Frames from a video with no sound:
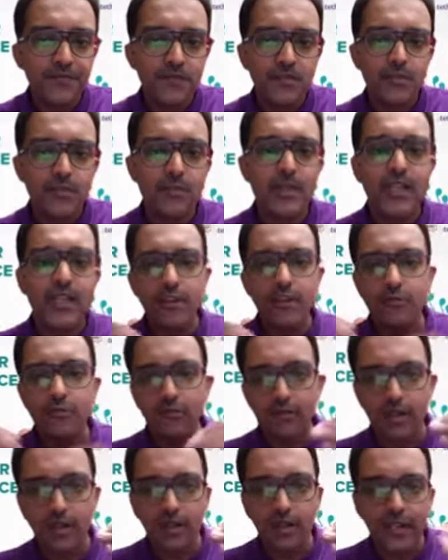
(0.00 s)
So we have
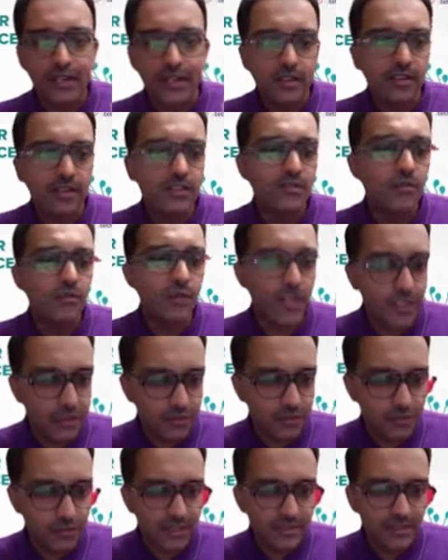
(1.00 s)
connectors for each
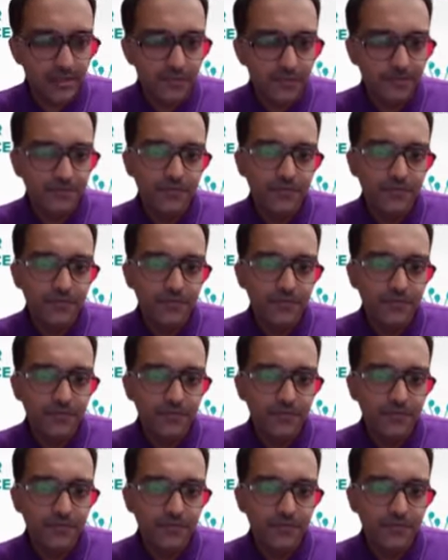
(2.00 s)
of these.